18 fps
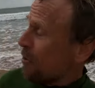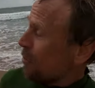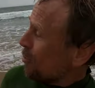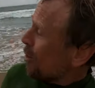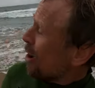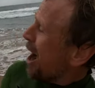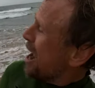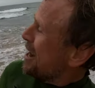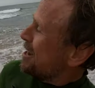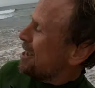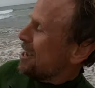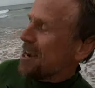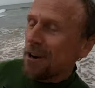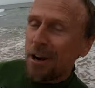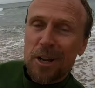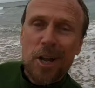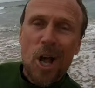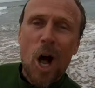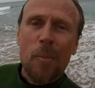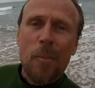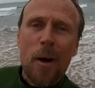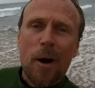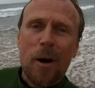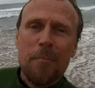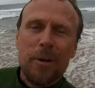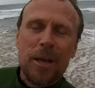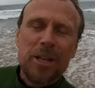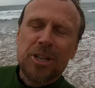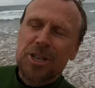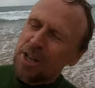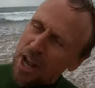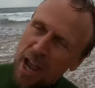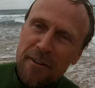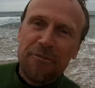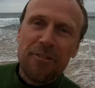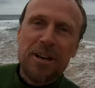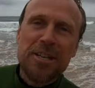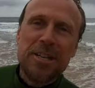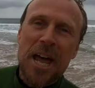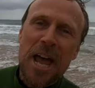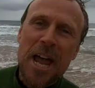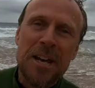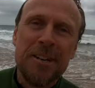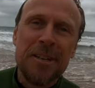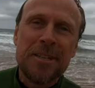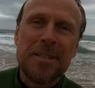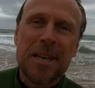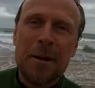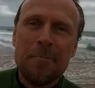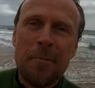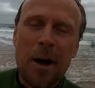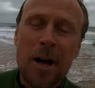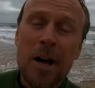right here at Culburra Beach every day in December.